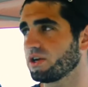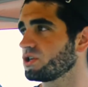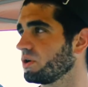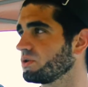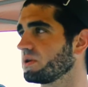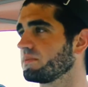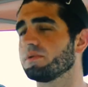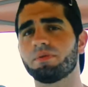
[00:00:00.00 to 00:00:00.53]
to show
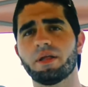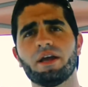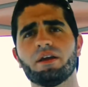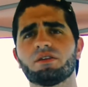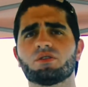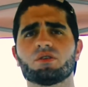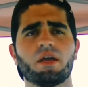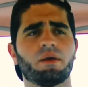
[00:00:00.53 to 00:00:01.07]
some of the
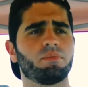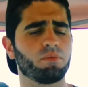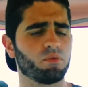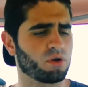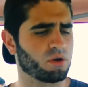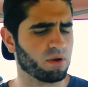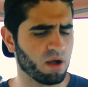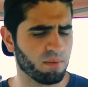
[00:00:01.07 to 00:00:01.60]
players, and people
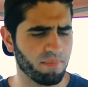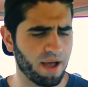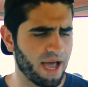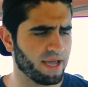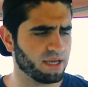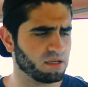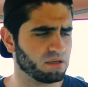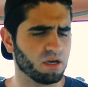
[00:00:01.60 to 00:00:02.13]
can come
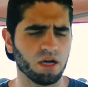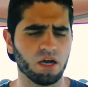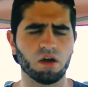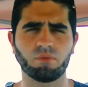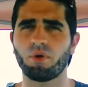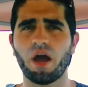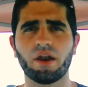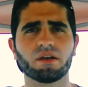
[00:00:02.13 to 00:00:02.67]
buy our
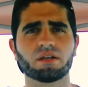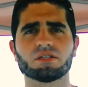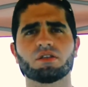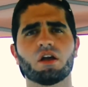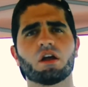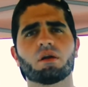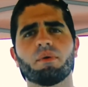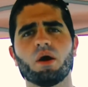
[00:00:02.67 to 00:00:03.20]
products and
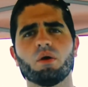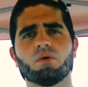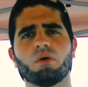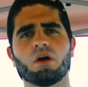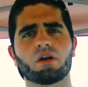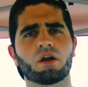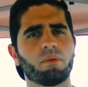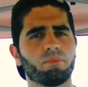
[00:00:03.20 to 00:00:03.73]
talk about
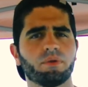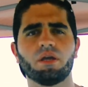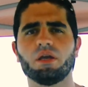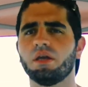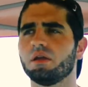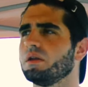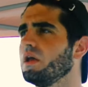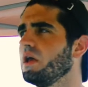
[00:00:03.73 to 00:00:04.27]
our
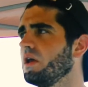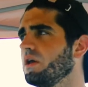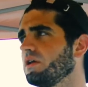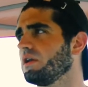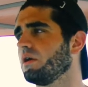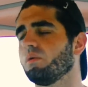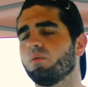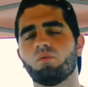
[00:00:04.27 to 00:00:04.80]
company and, you
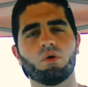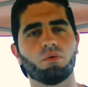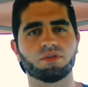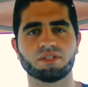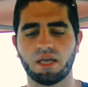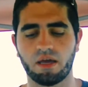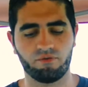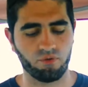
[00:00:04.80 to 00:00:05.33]
know, what we
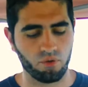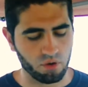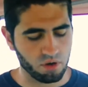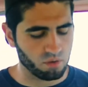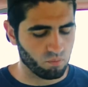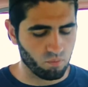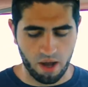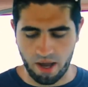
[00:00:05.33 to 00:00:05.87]
stand for
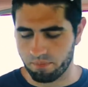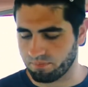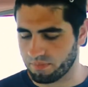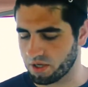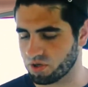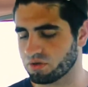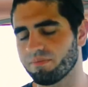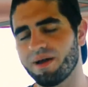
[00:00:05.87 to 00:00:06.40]
and why
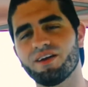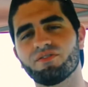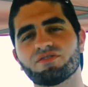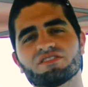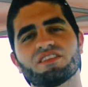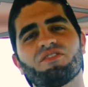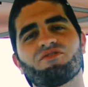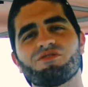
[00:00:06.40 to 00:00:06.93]
they should buy
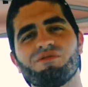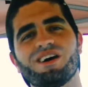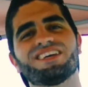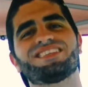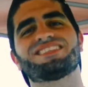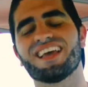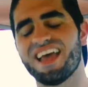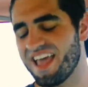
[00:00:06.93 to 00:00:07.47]
stuff from
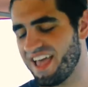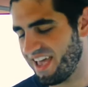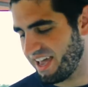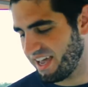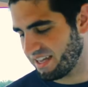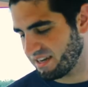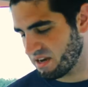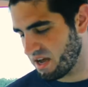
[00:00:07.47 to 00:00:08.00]
us.
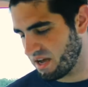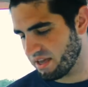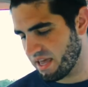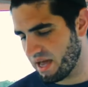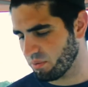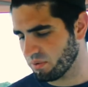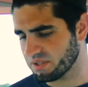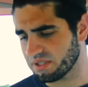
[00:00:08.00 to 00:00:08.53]
And
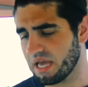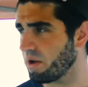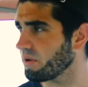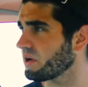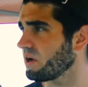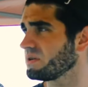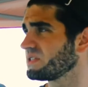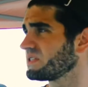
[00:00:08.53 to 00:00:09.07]
yeah, we'll see how it
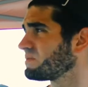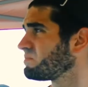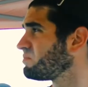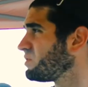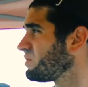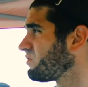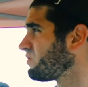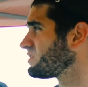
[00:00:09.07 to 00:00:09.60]
goes. It's a
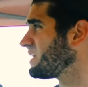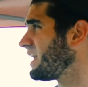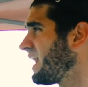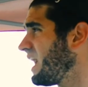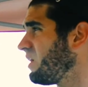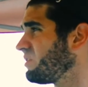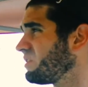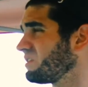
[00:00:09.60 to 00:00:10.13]
beautiful day out.